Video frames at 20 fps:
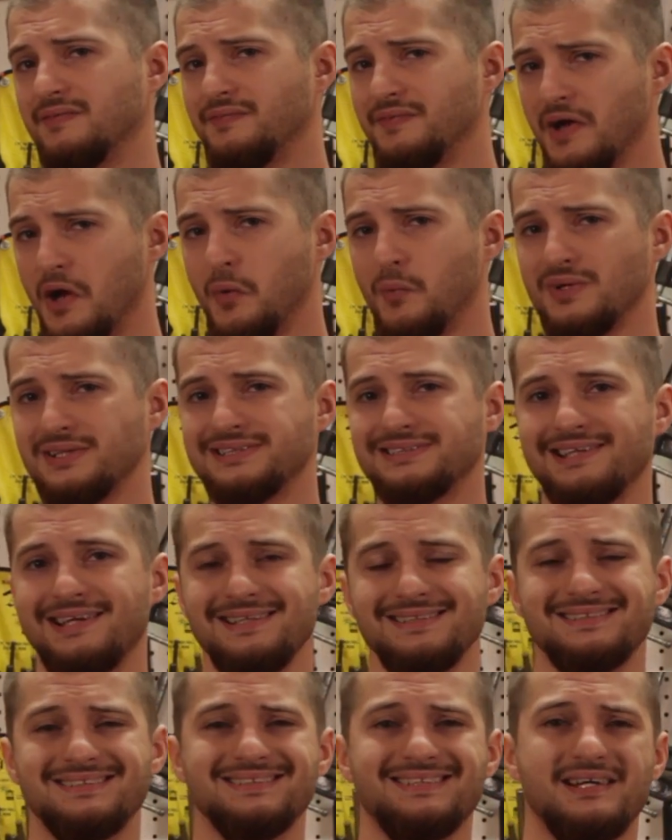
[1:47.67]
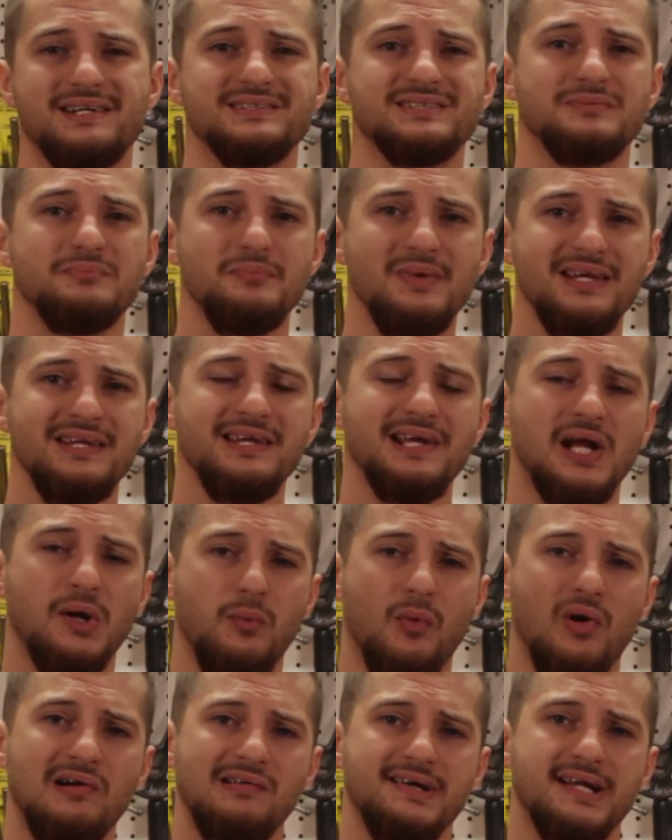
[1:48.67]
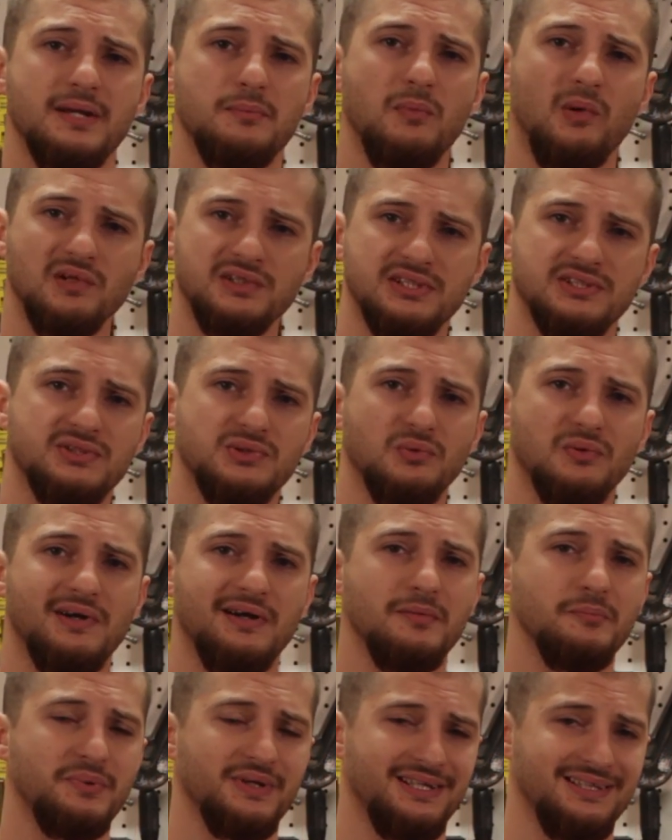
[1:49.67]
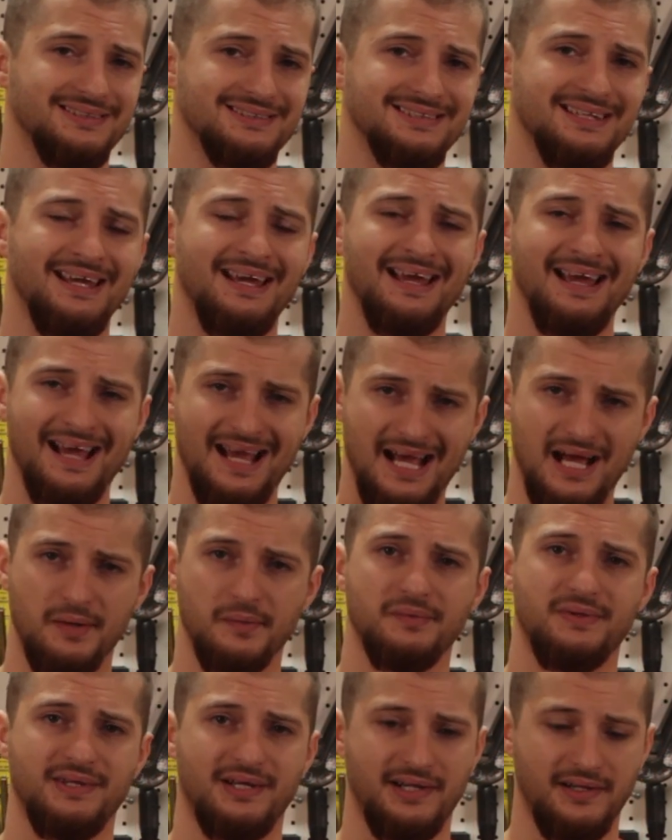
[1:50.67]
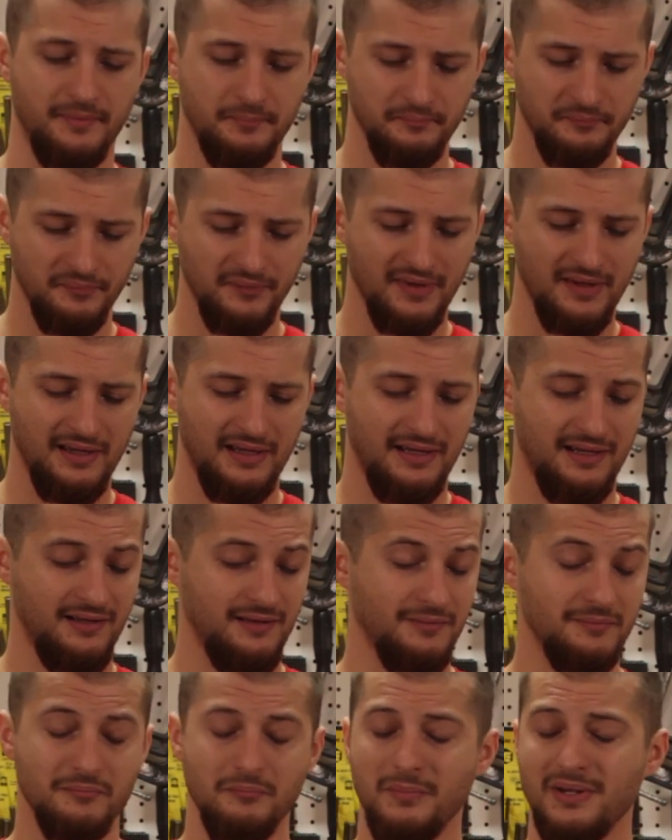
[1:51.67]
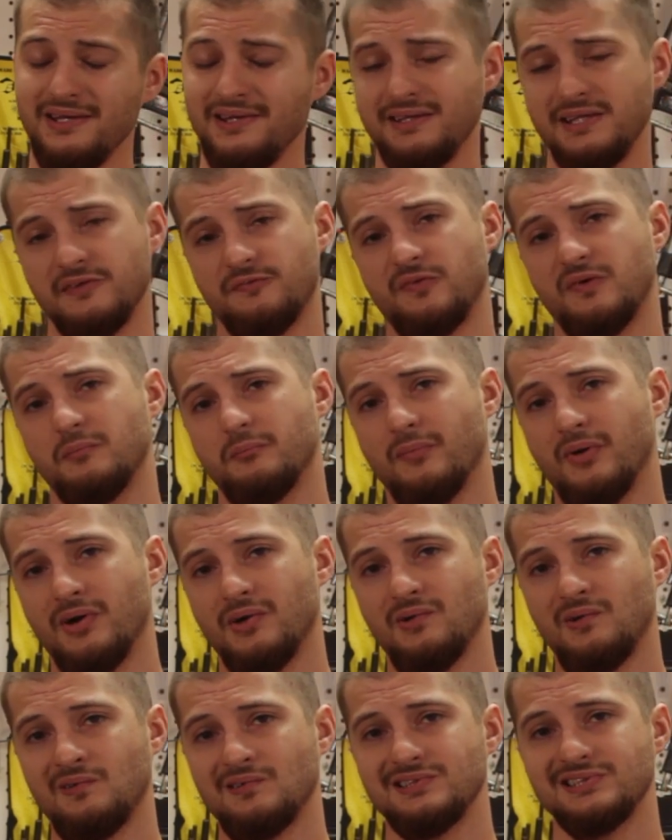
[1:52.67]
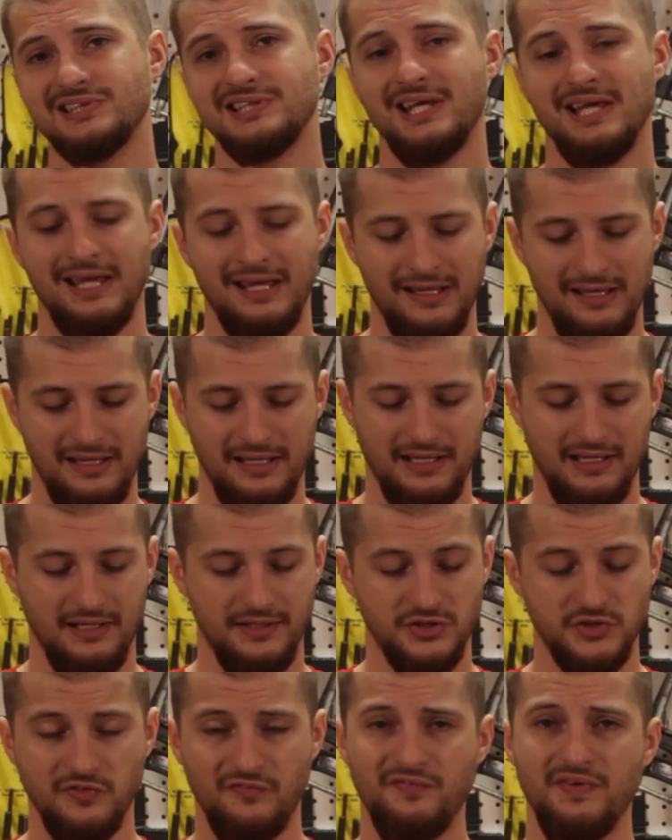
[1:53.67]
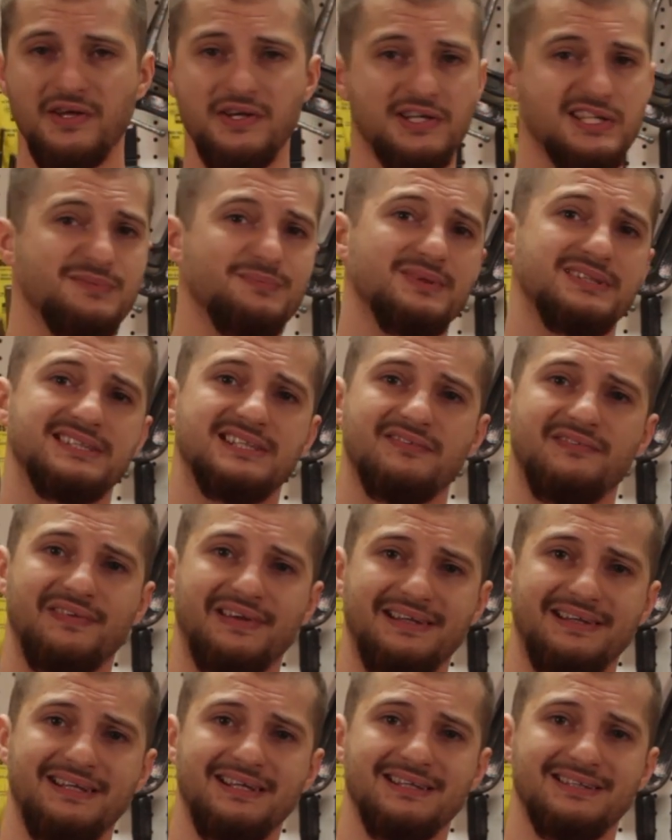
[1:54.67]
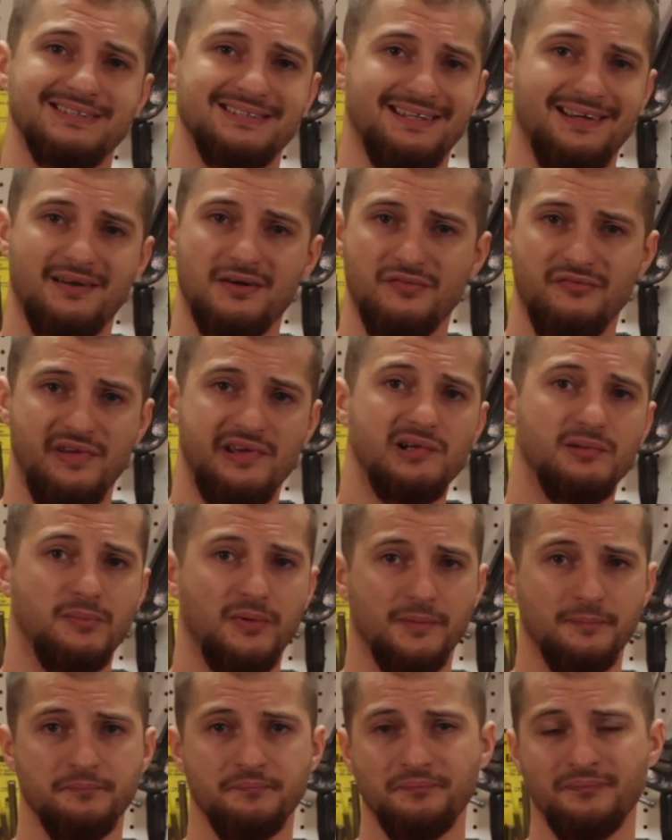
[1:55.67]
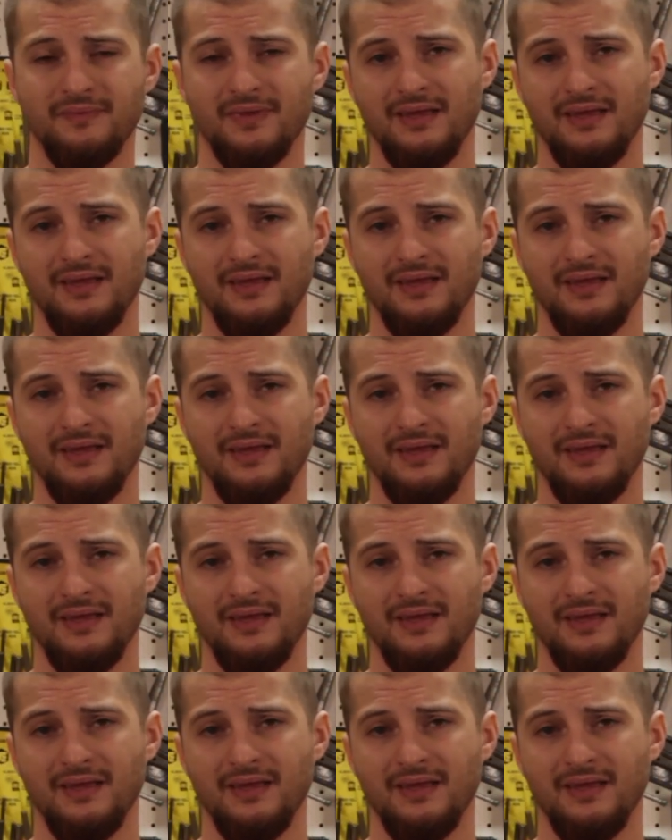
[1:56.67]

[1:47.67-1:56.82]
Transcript: Now, what's nice is there's many quality multi-tool companies out there, and many different models uh, to fit your specific needs that are available.